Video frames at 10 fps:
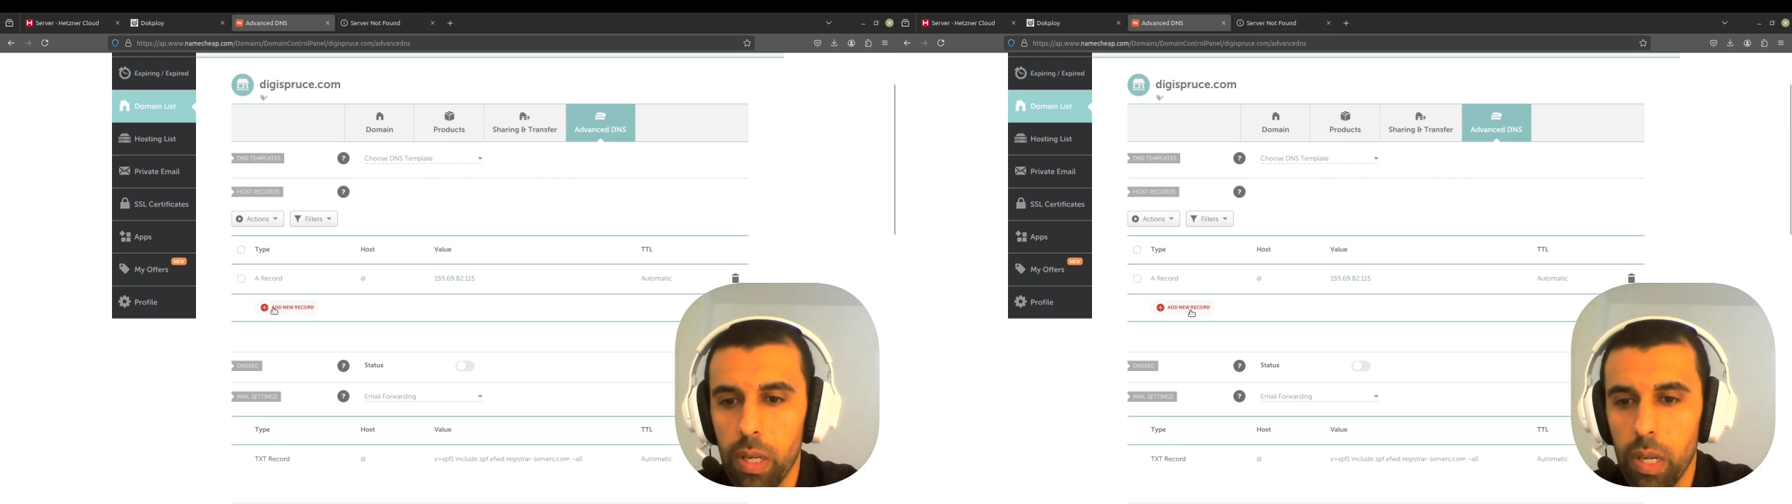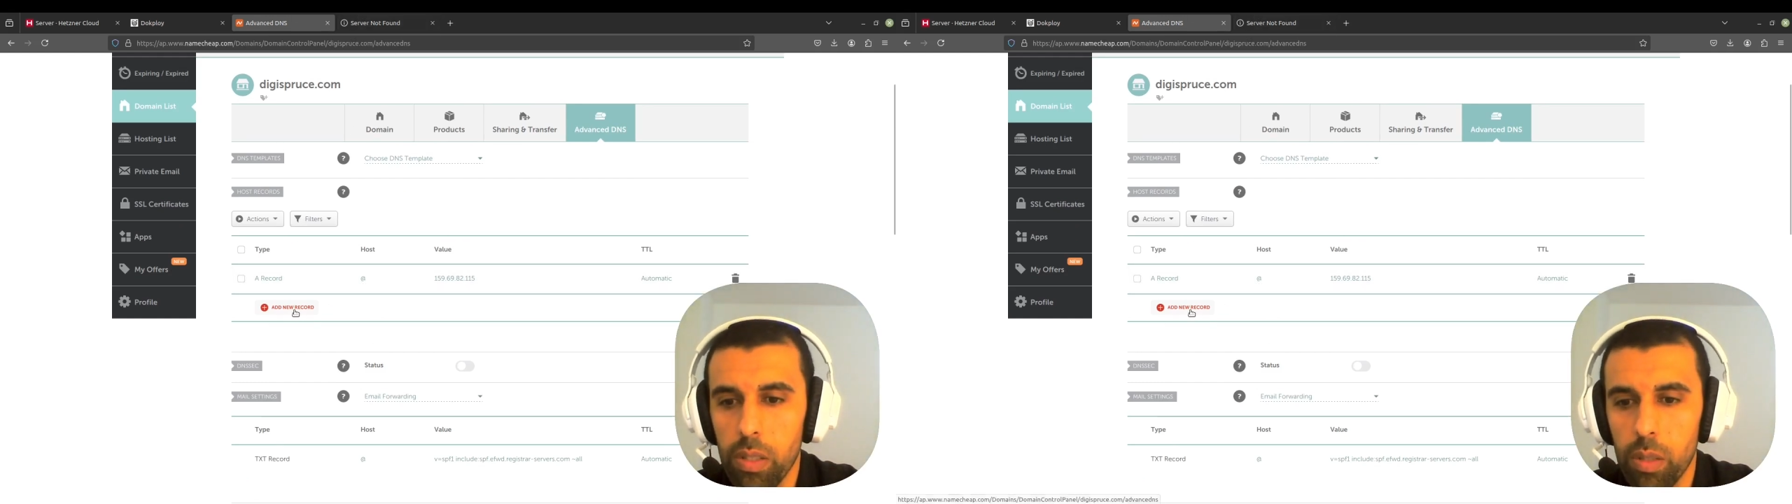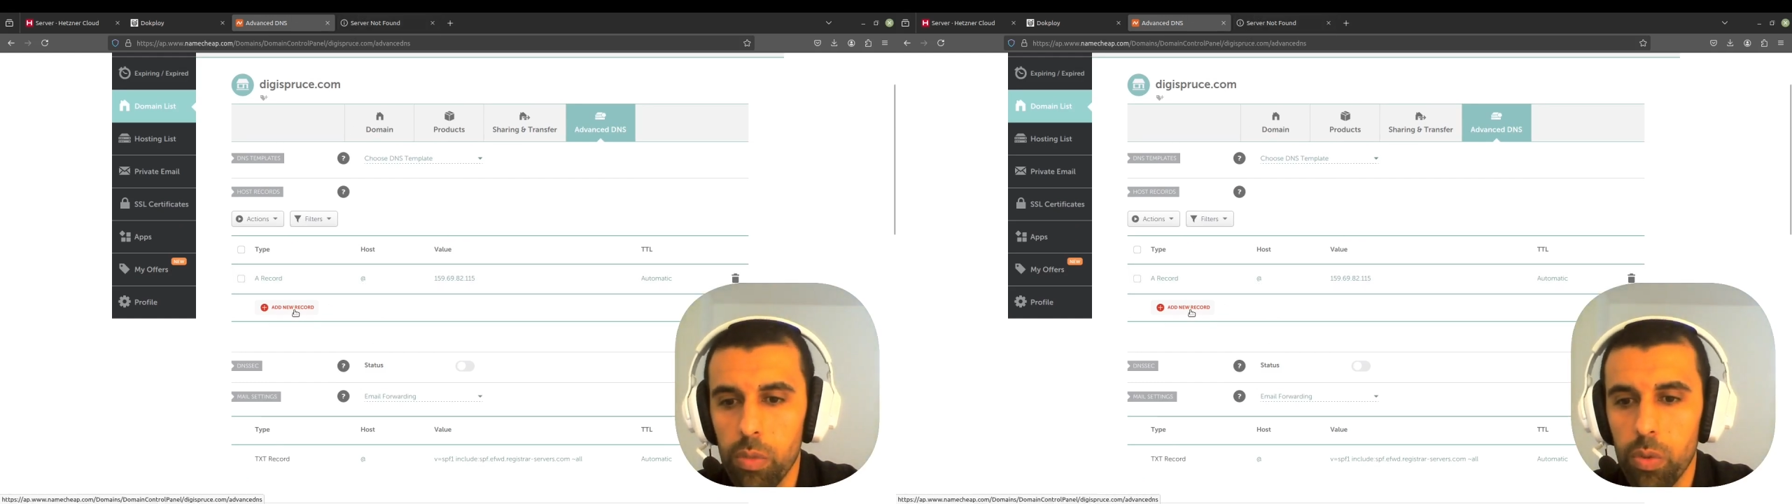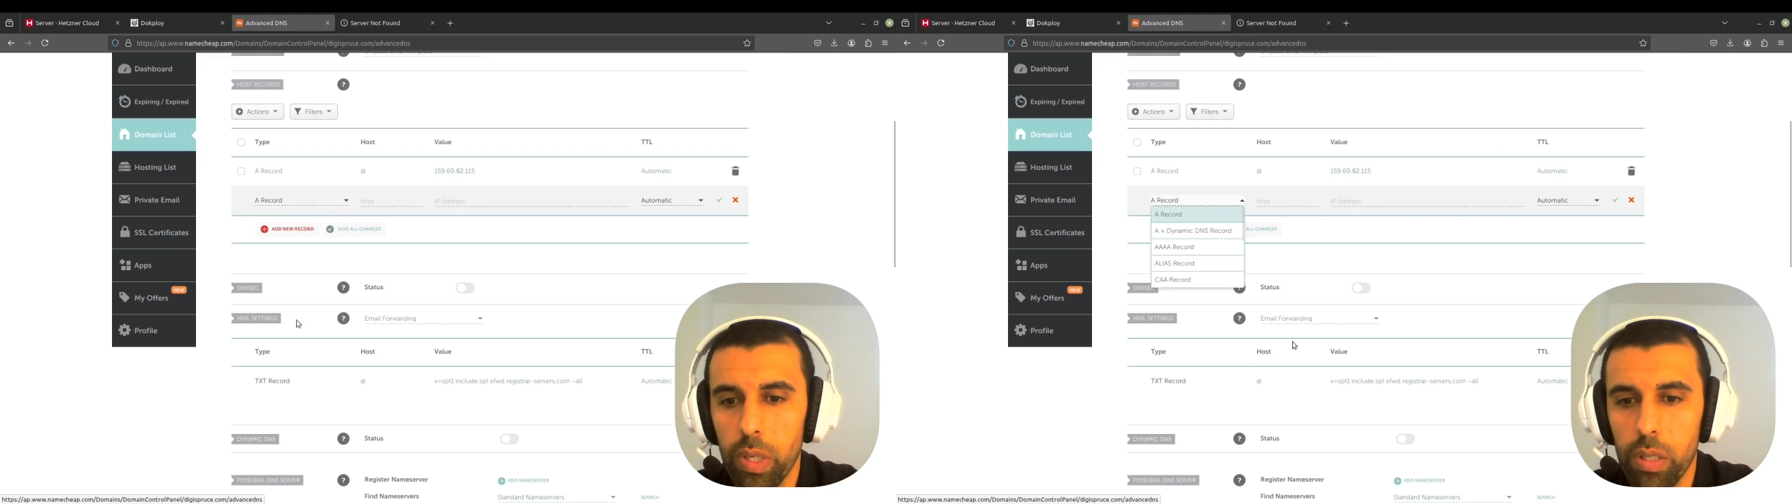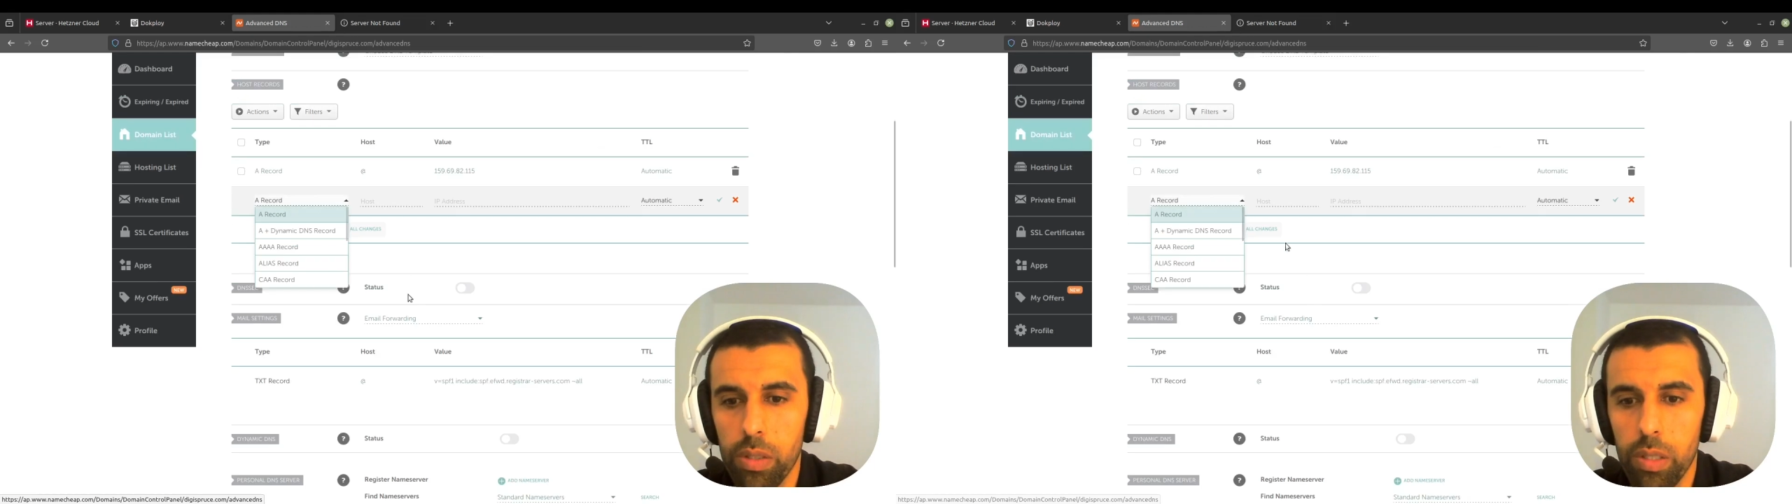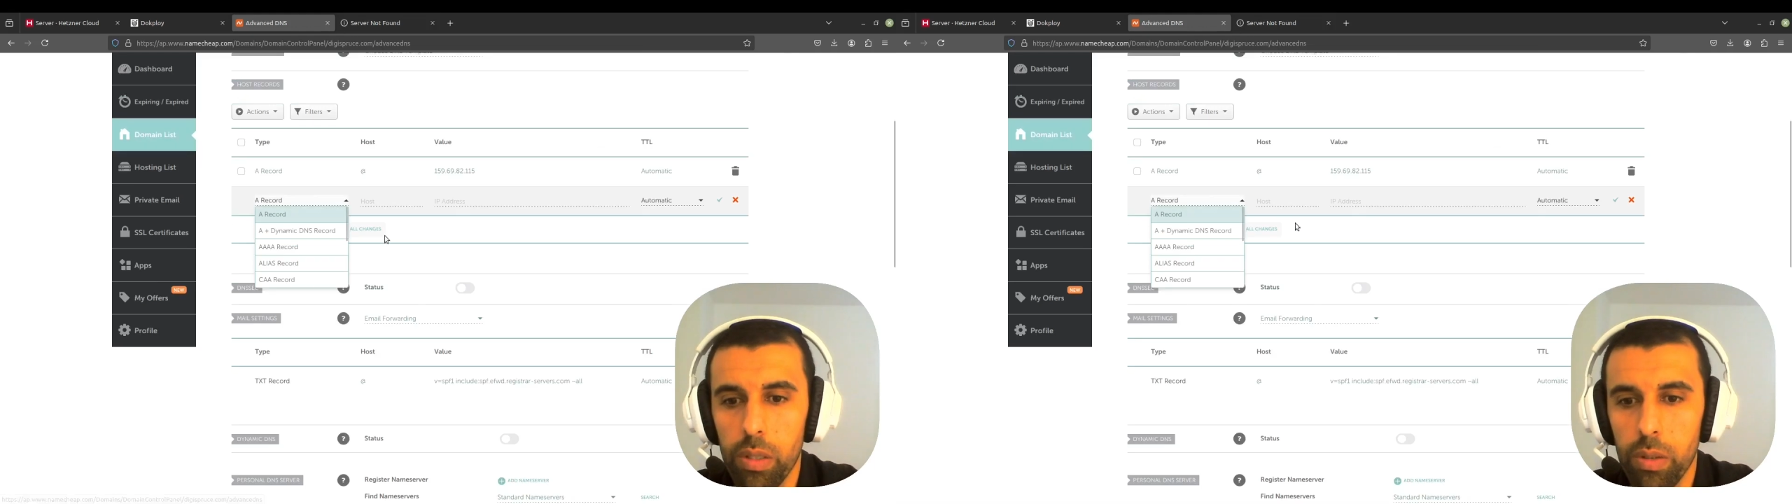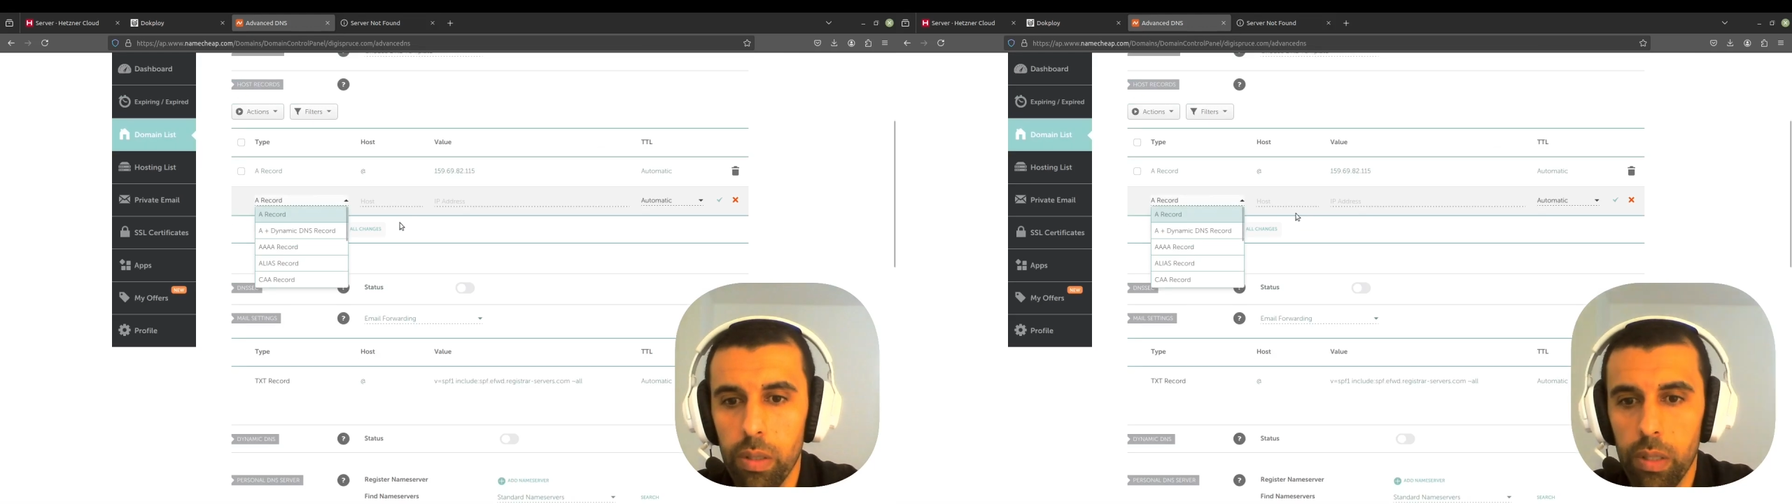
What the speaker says: add some new records here.